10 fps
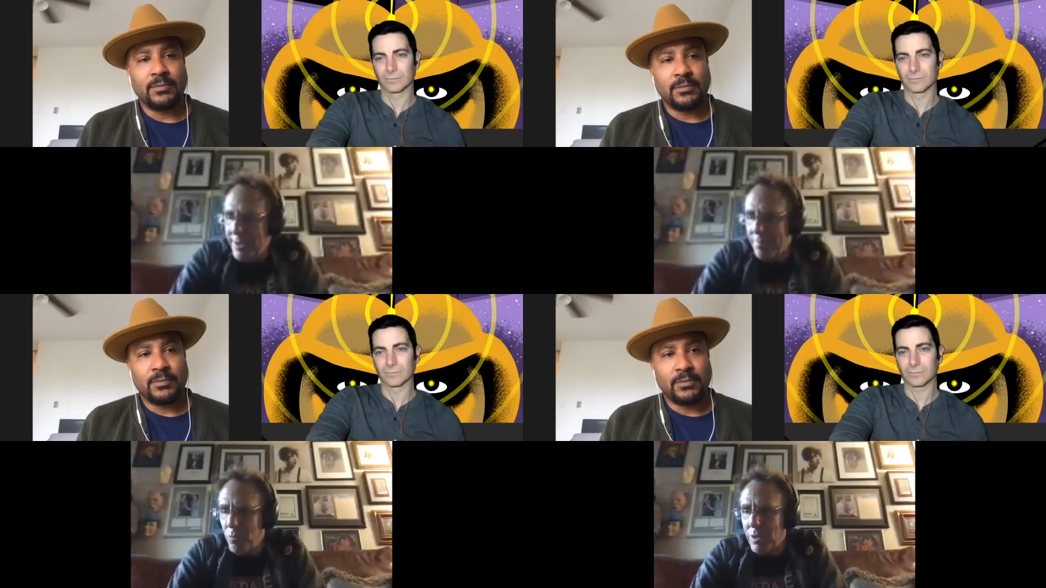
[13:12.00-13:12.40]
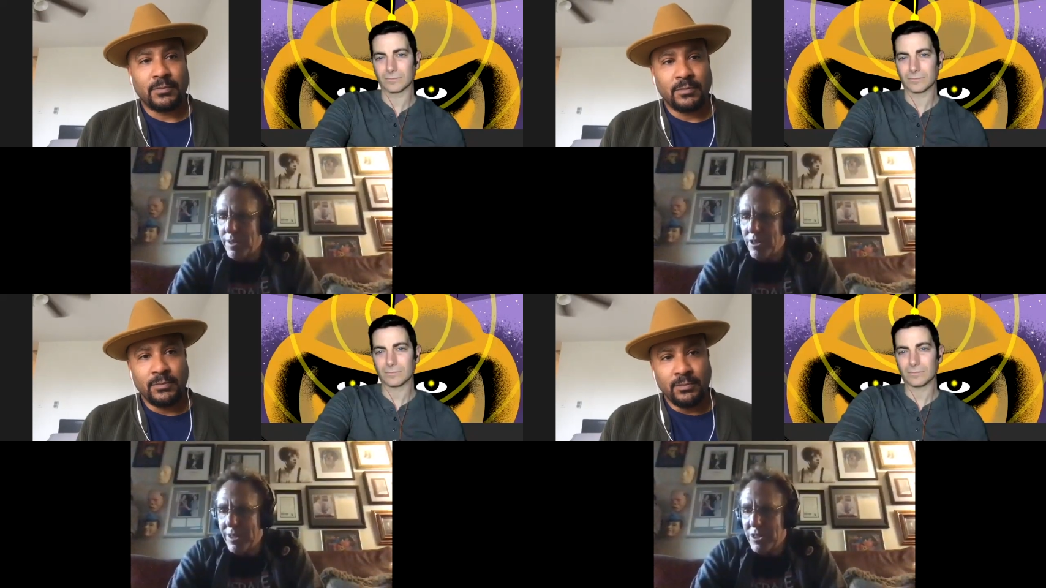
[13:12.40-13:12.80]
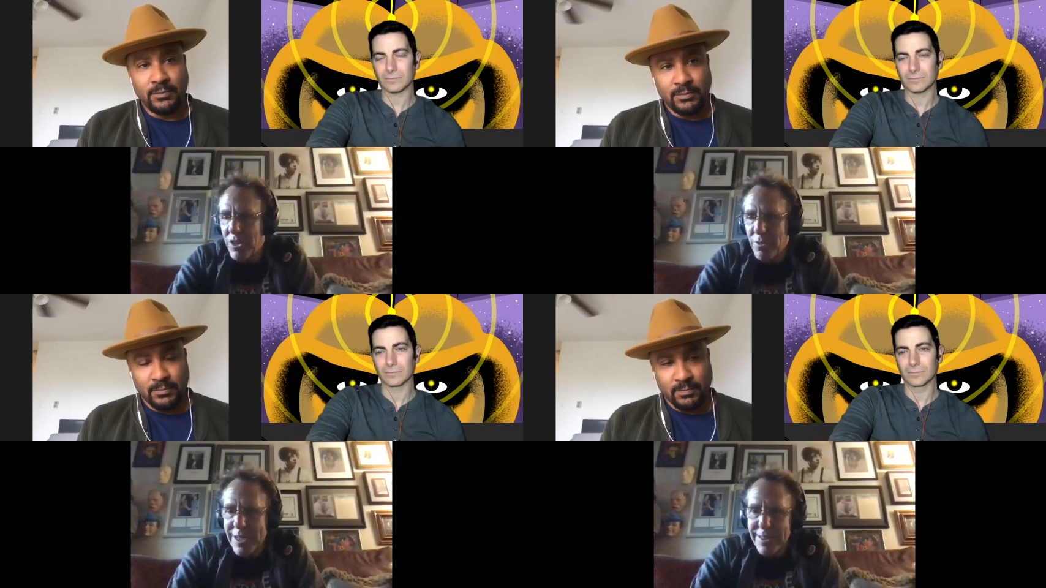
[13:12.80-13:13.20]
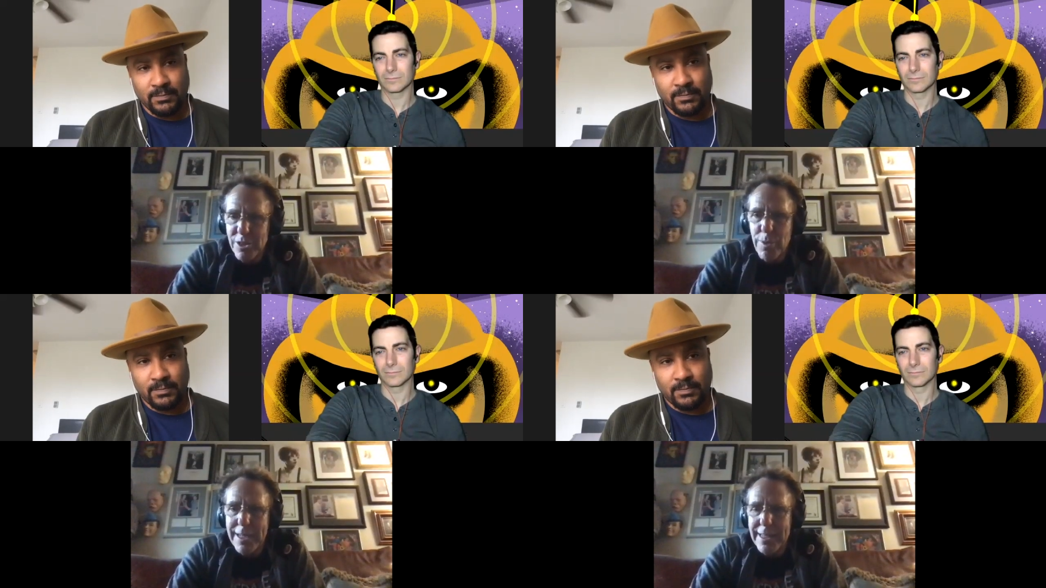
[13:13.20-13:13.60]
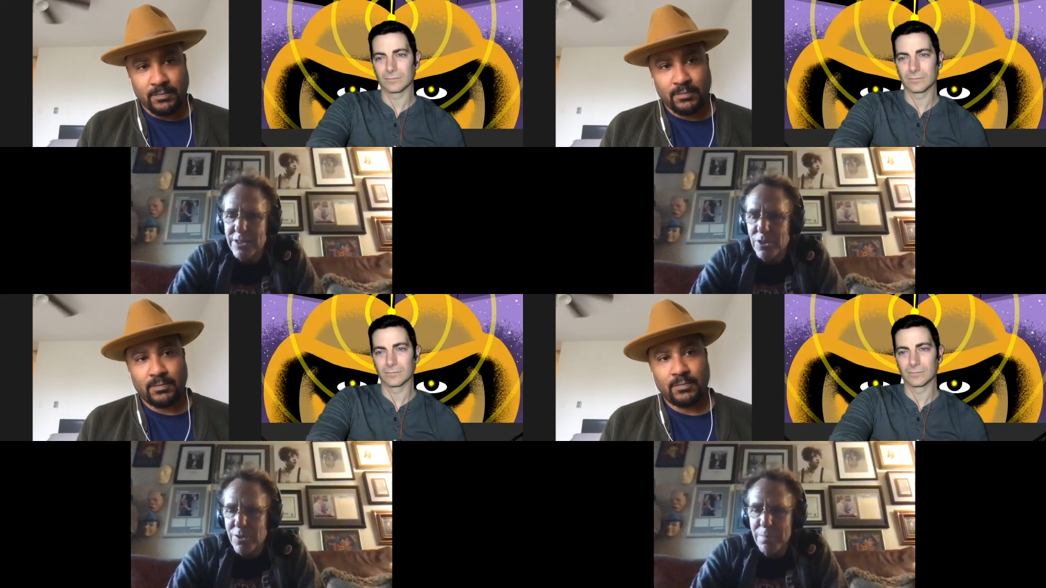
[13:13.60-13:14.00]
Speaker 1: well, you know, I started writing the Twilight
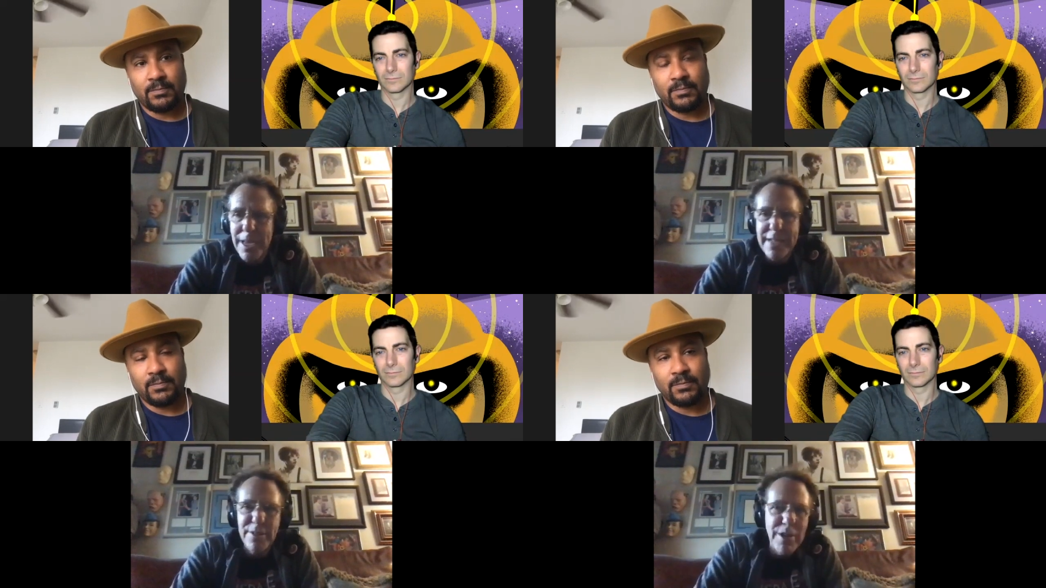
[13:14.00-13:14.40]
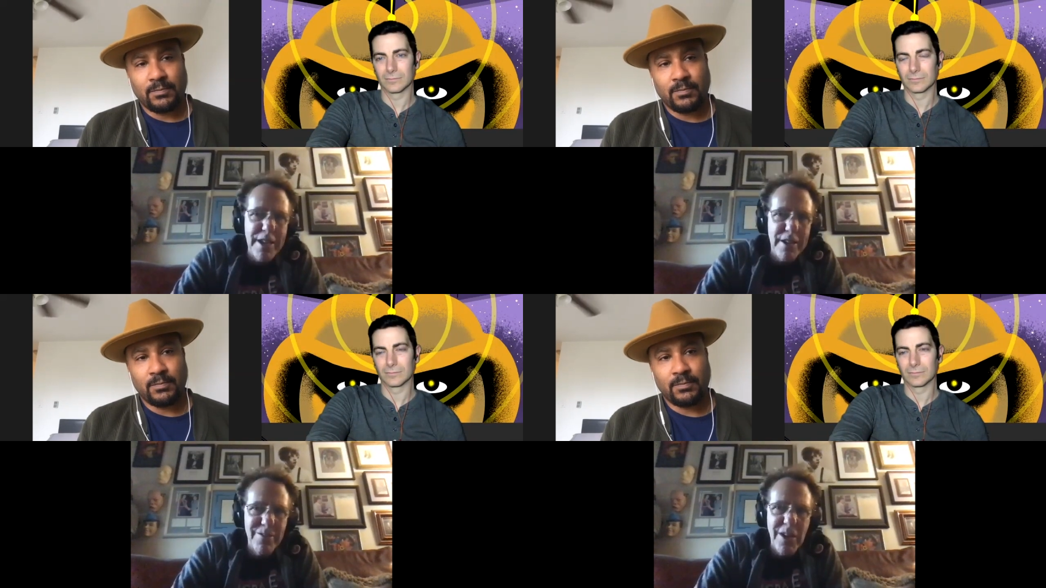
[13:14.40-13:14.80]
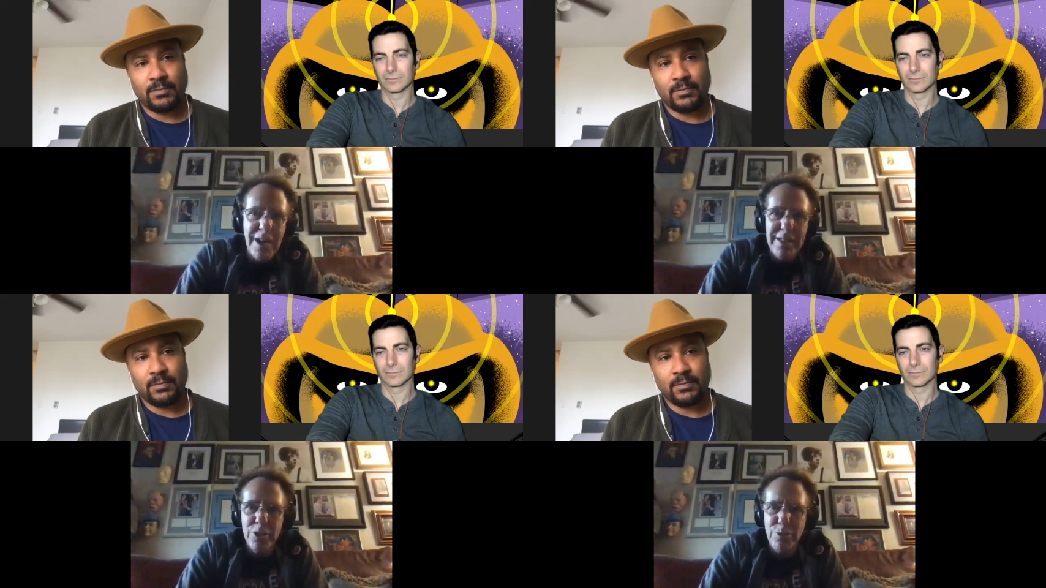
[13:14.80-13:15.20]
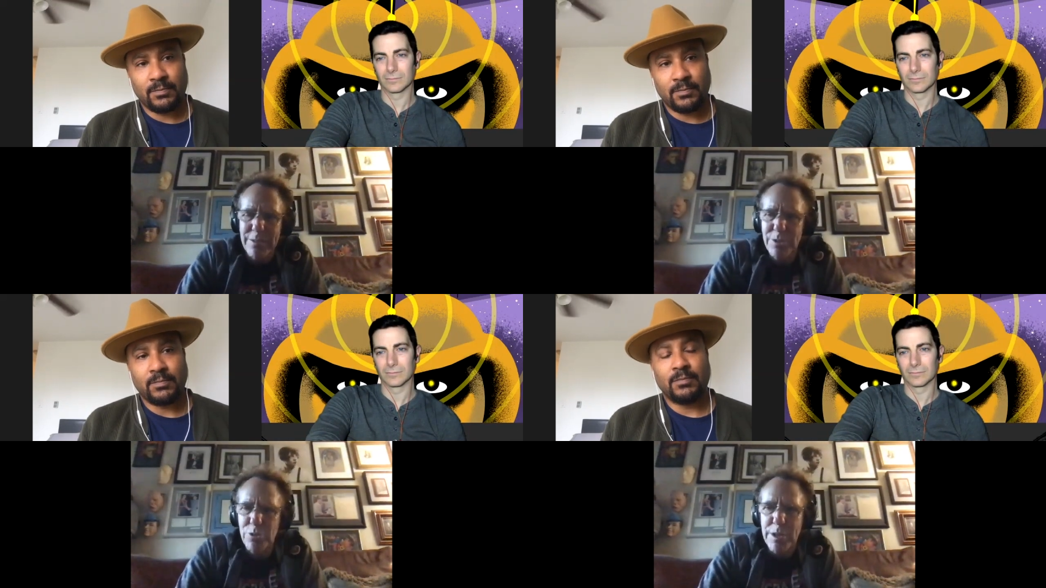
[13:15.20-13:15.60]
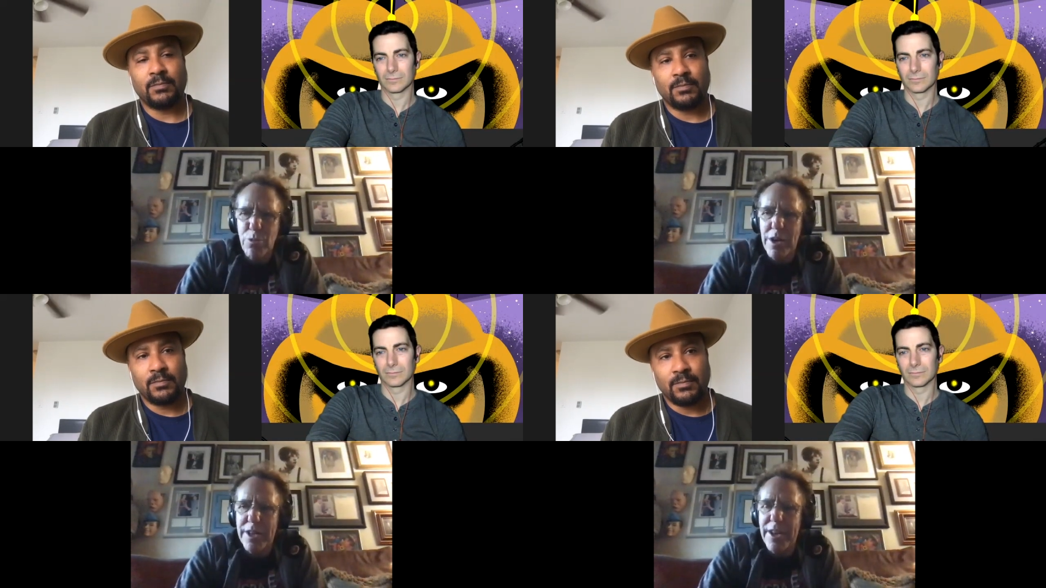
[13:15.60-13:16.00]
Zone Companion right out of college when I was
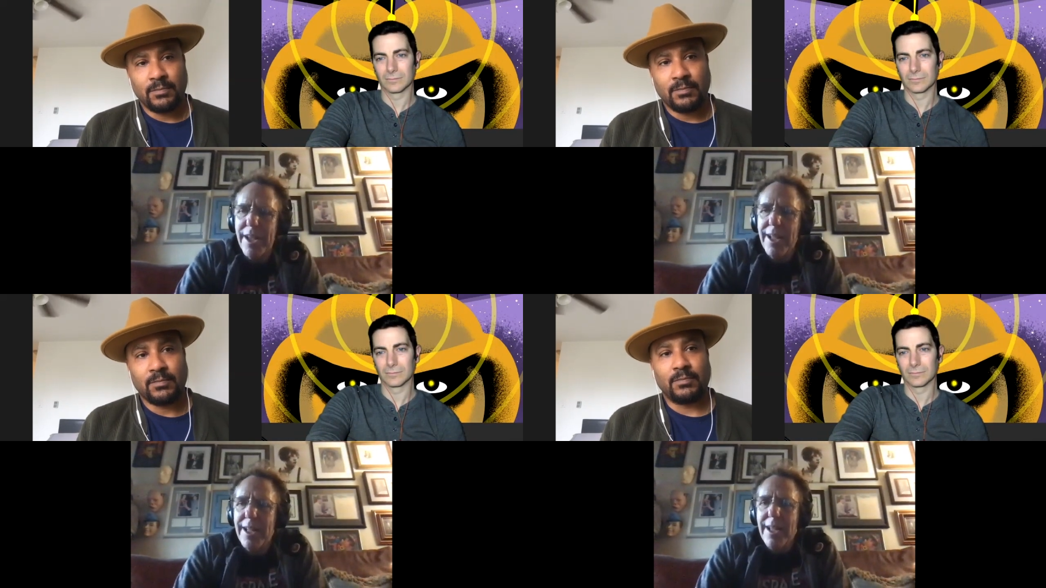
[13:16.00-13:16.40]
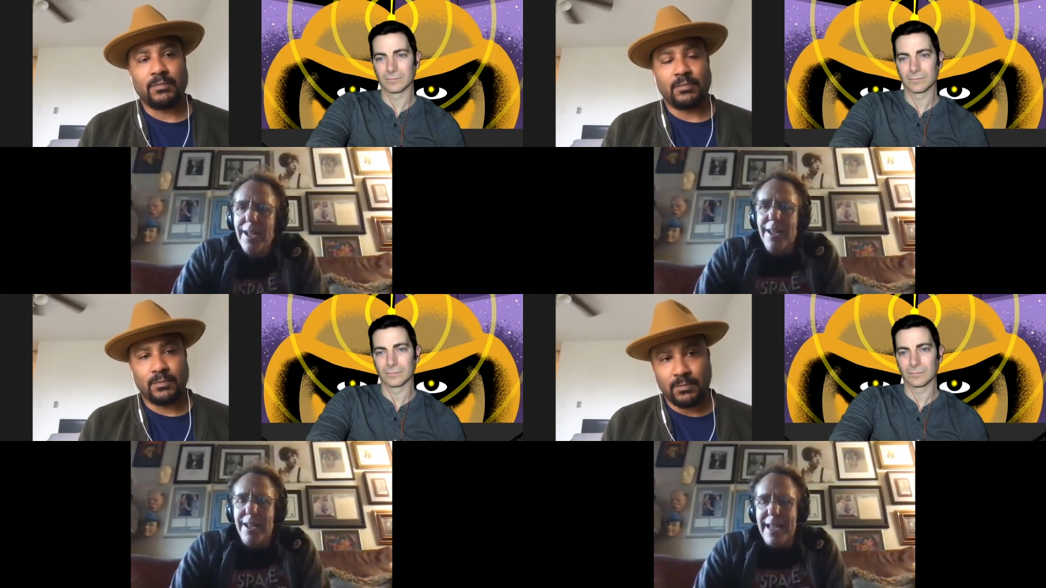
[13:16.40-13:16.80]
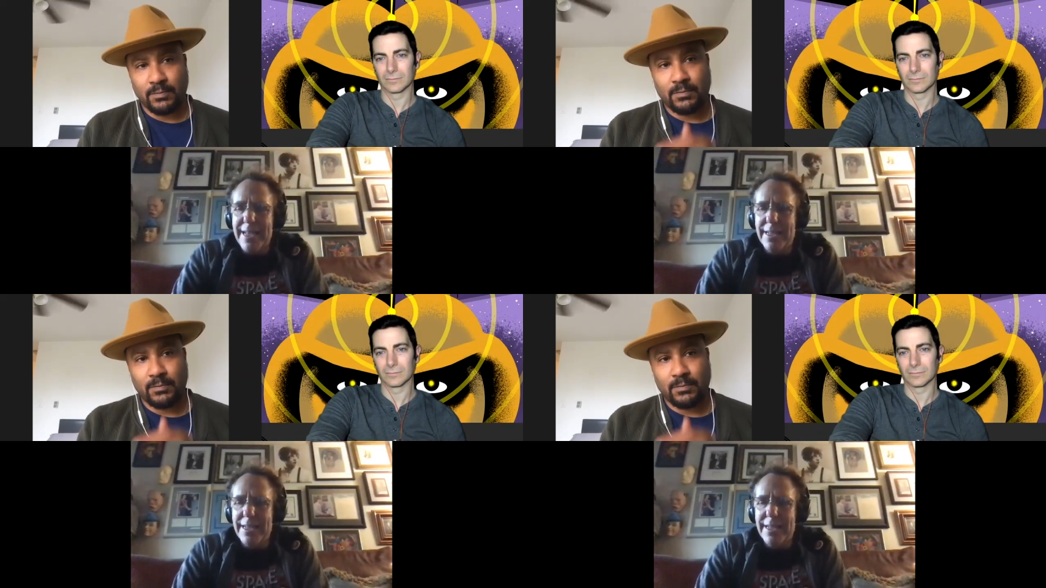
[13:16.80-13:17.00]
21, and